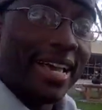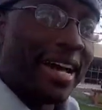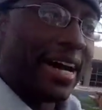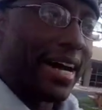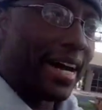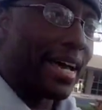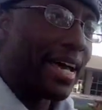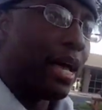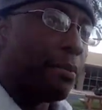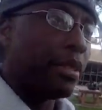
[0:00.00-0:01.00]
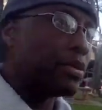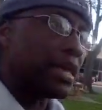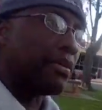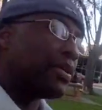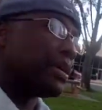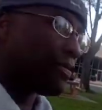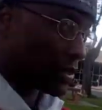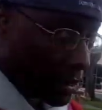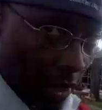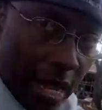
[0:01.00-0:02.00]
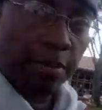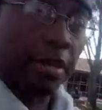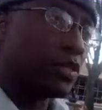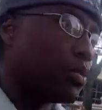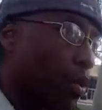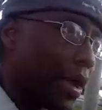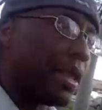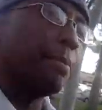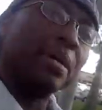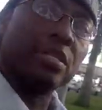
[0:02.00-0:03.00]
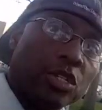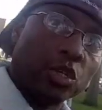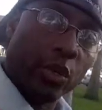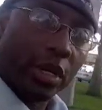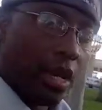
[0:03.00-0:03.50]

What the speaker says: But there was a heavier emphasis on headbutts. There's more headbutts into it.